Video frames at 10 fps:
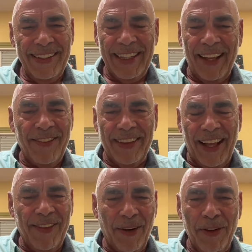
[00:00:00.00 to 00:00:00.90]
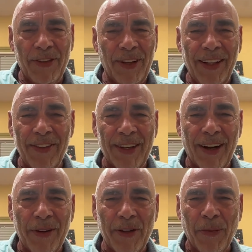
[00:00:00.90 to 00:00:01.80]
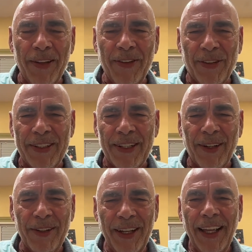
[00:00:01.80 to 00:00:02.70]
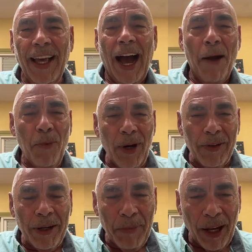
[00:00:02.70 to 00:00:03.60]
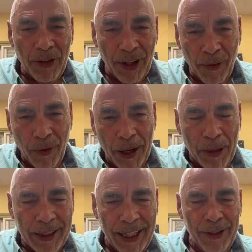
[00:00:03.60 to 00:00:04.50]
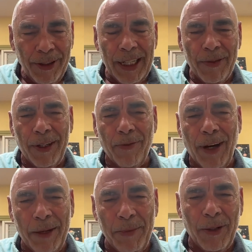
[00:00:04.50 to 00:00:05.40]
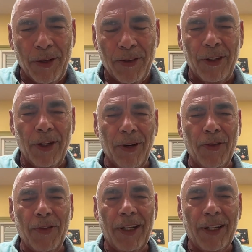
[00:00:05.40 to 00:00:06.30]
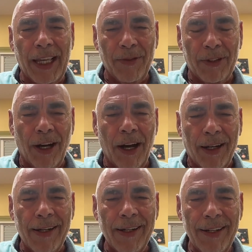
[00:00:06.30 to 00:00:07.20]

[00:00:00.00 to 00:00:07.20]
That's our response to it, I'm wondering myself why Patiño never invited me to his university to give a talk.